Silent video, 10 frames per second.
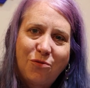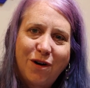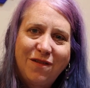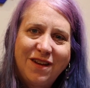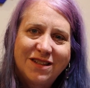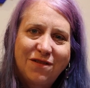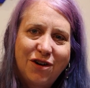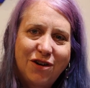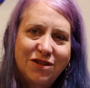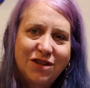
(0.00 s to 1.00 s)
One of the things I've
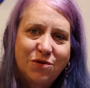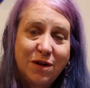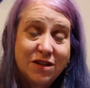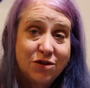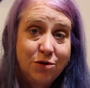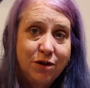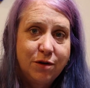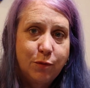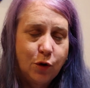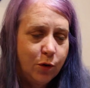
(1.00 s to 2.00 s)
noticed is when it's newly
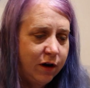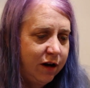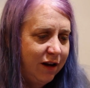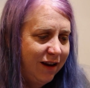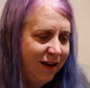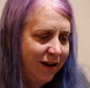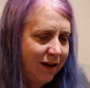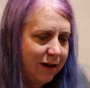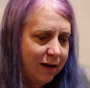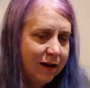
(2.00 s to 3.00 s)
deployed,
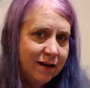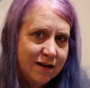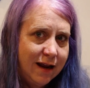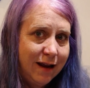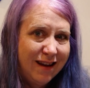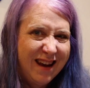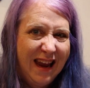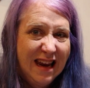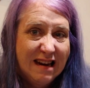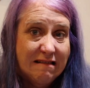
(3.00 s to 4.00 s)
it can take
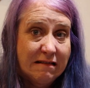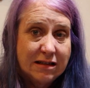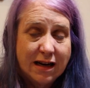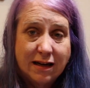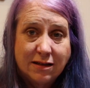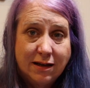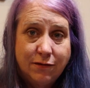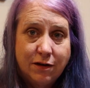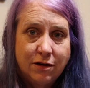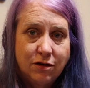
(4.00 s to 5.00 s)
8 seconds
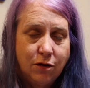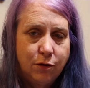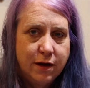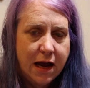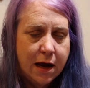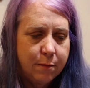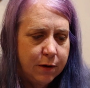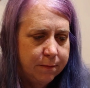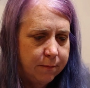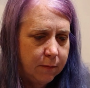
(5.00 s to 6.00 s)
even to load the app.
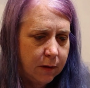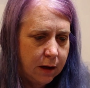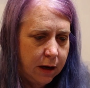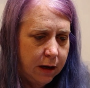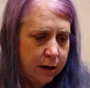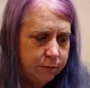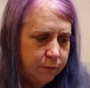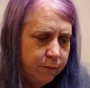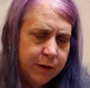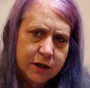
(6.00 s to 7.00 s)
And
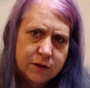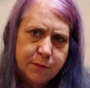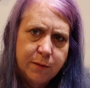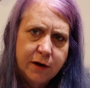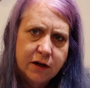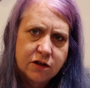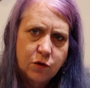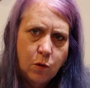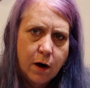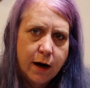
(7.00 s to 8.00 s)
I've been experimenting as to
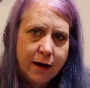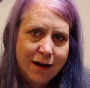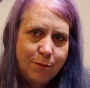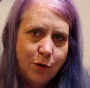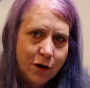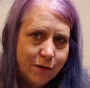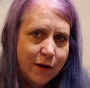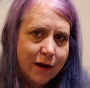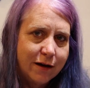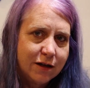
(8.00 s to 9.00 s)
why. And part of
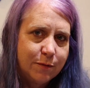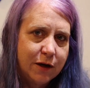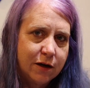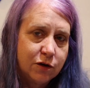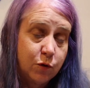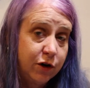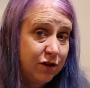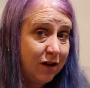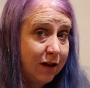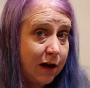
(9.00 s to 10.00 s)
that is because we're
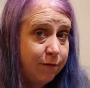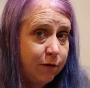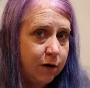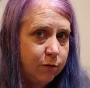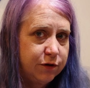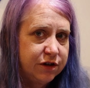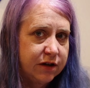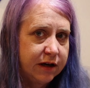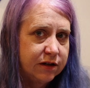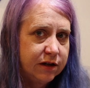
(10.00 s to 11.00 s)
using CloudFront, which is
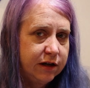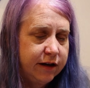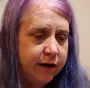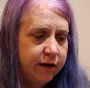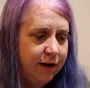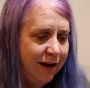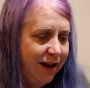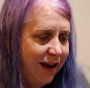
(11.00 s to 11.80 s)
like a CDN,